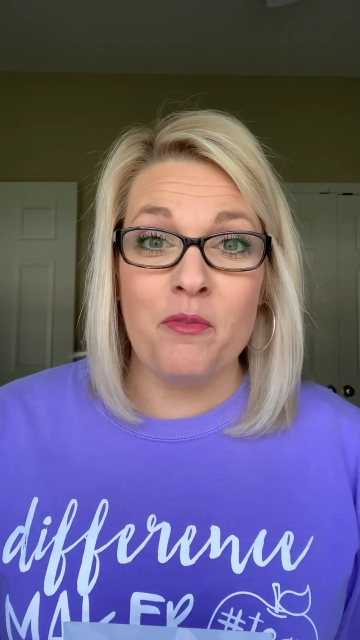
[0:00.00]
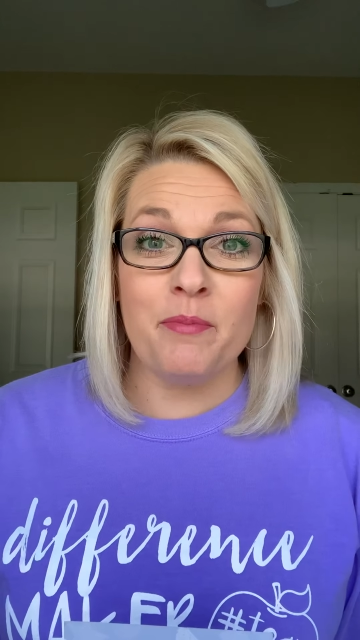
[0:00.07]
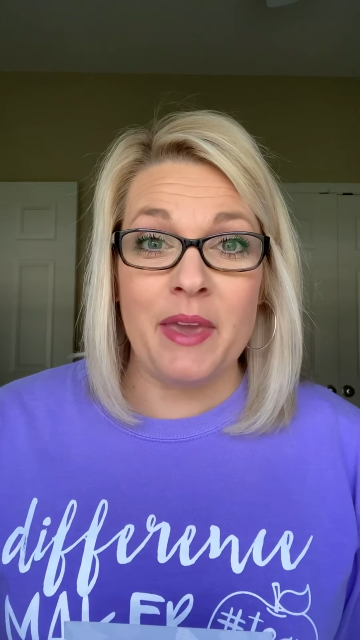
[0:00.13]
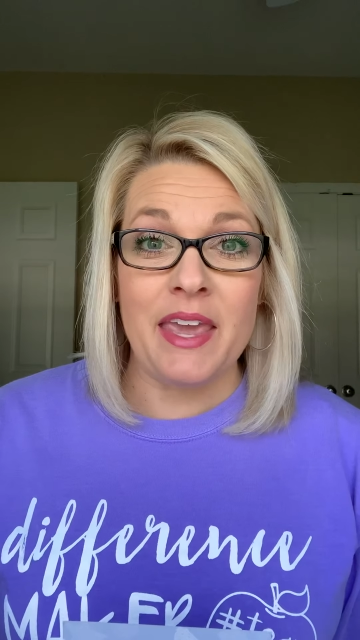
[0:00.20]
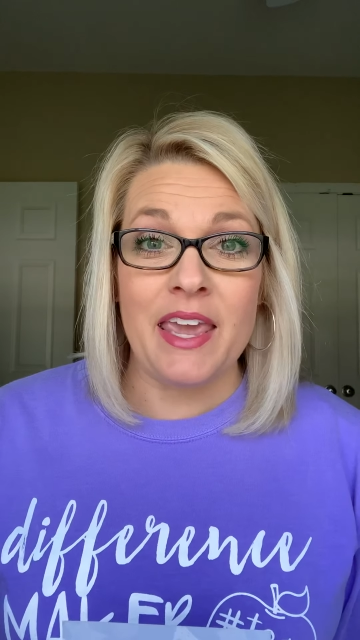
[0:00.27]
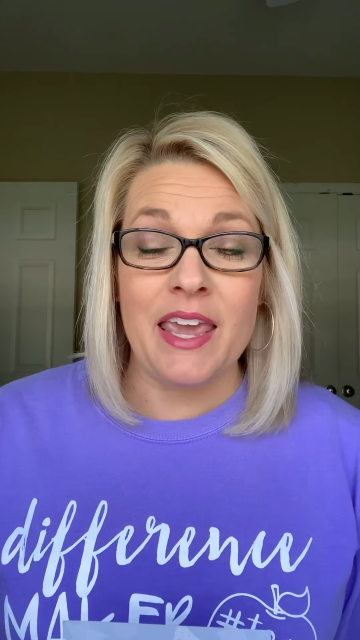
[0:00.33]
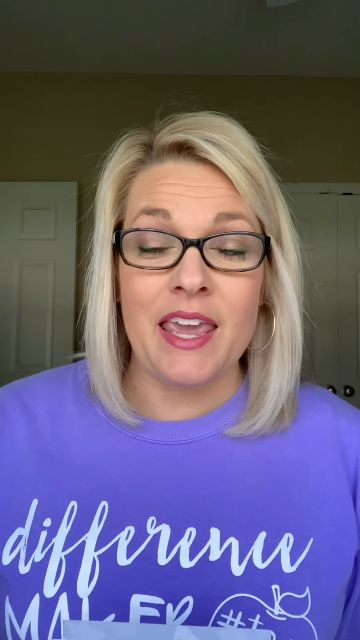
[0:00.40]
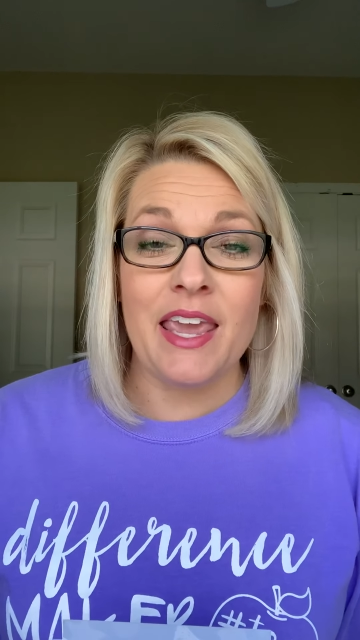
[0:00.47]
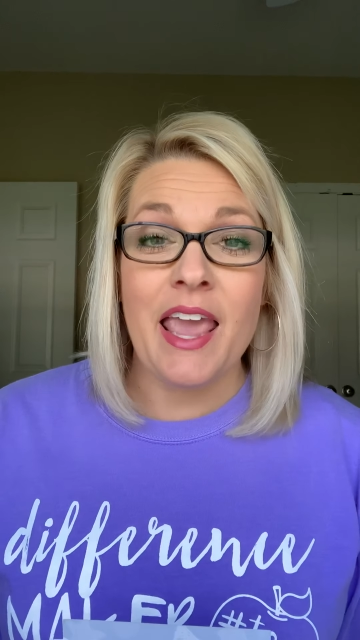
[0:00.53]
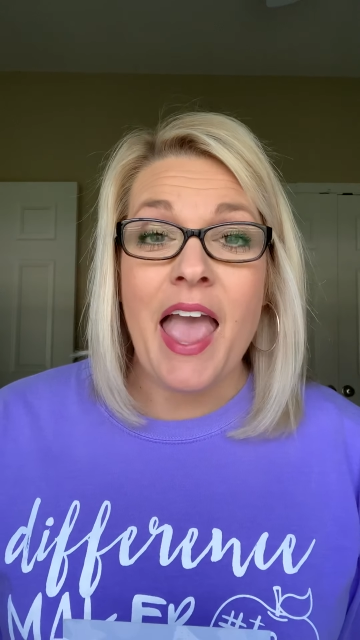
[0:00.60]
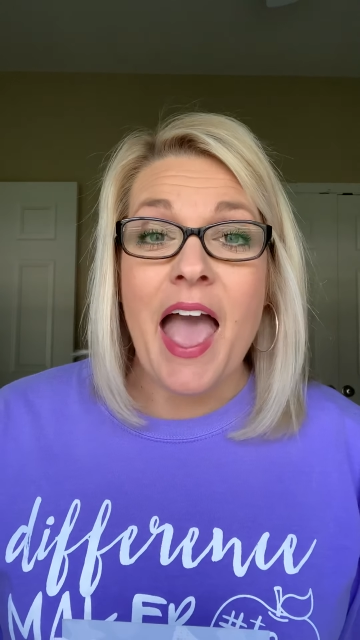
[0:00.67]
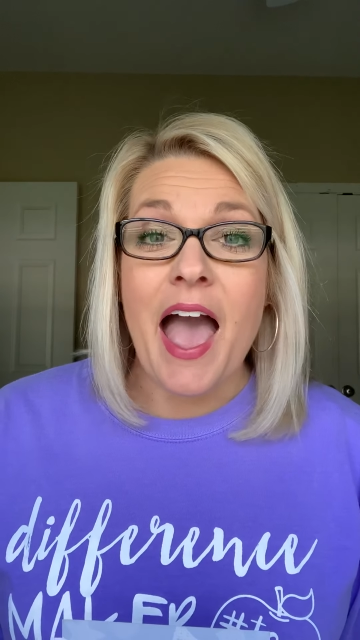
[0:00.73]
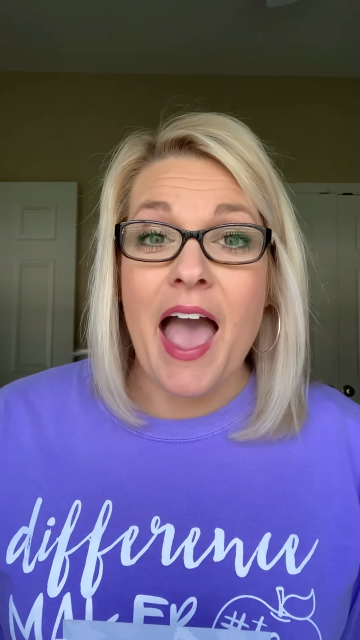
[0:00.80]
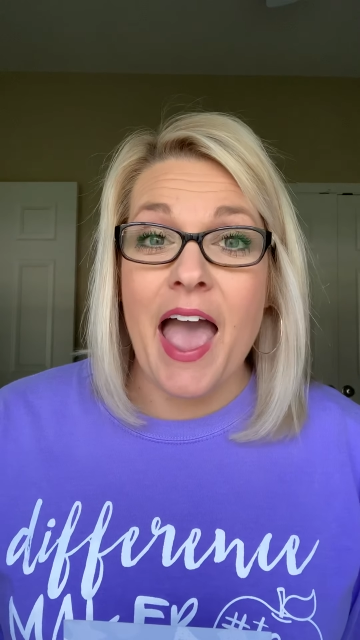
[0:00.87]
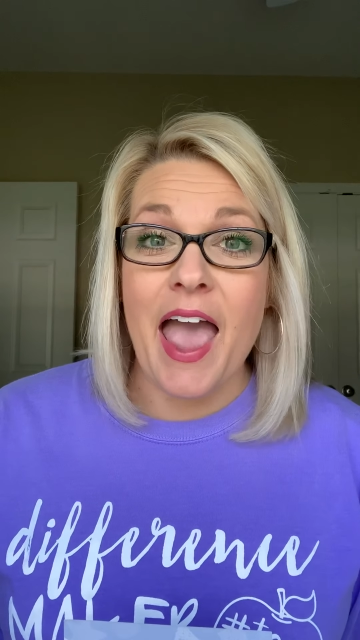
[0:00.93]
me
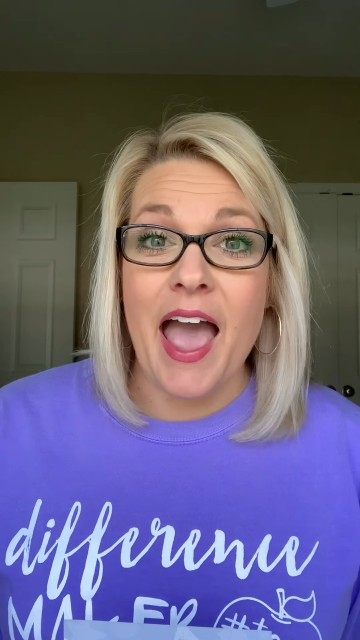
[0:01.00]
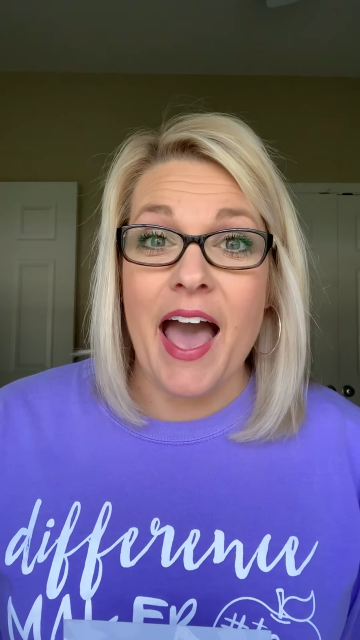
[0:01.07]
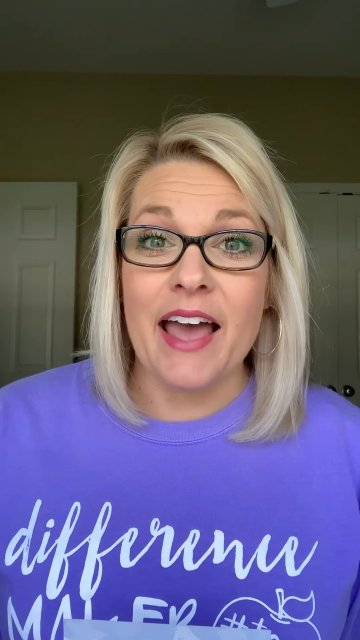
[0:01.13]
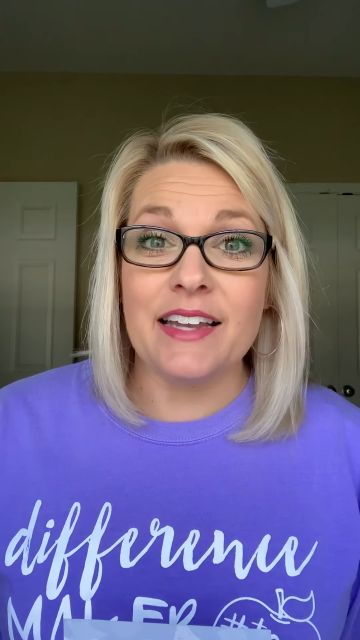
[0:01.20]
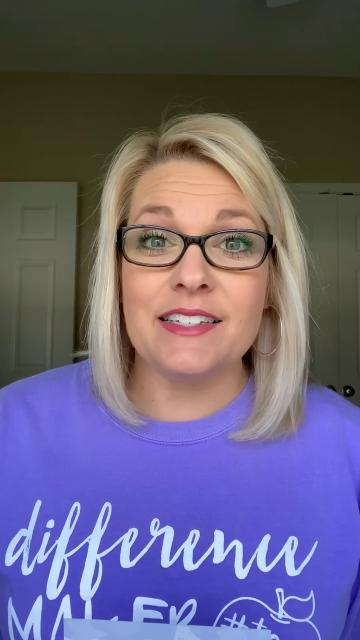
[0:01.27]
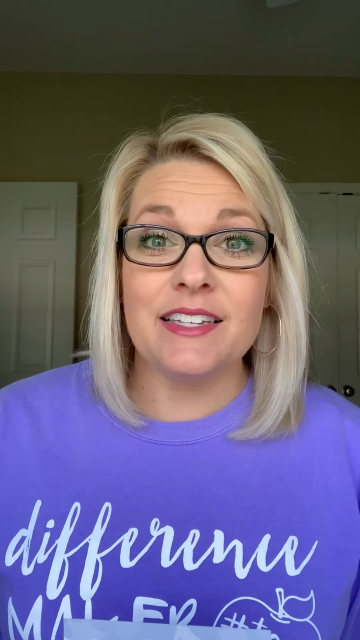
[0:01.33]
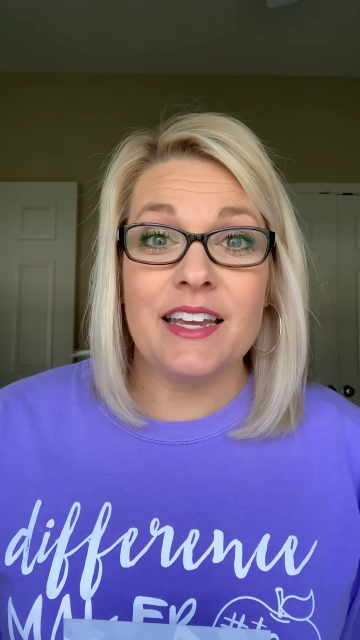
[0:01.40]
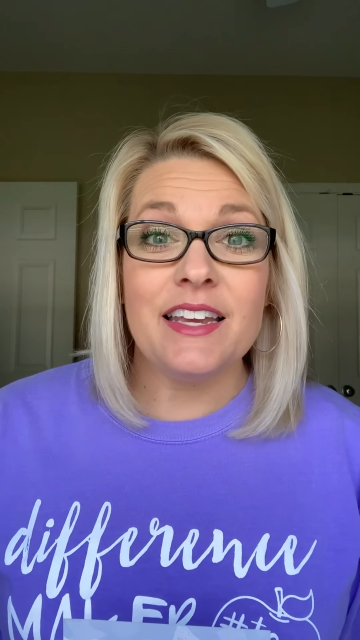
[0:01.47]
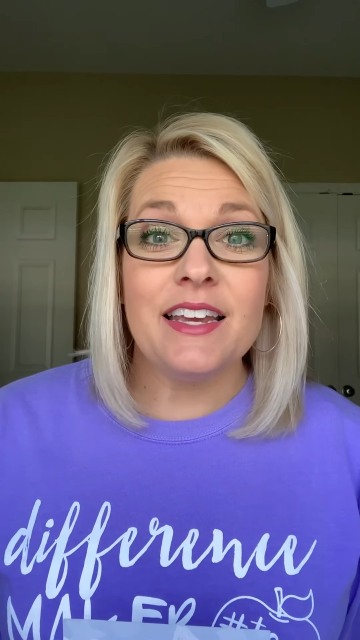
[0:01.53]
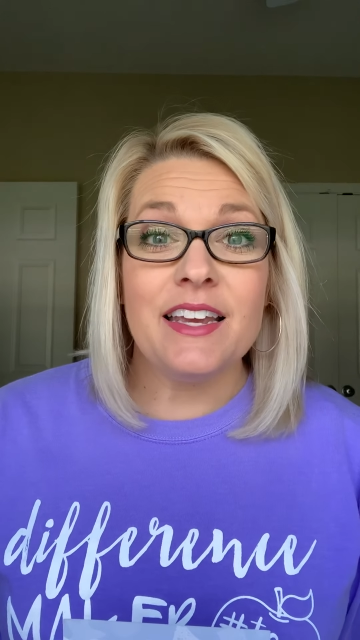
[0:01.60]
at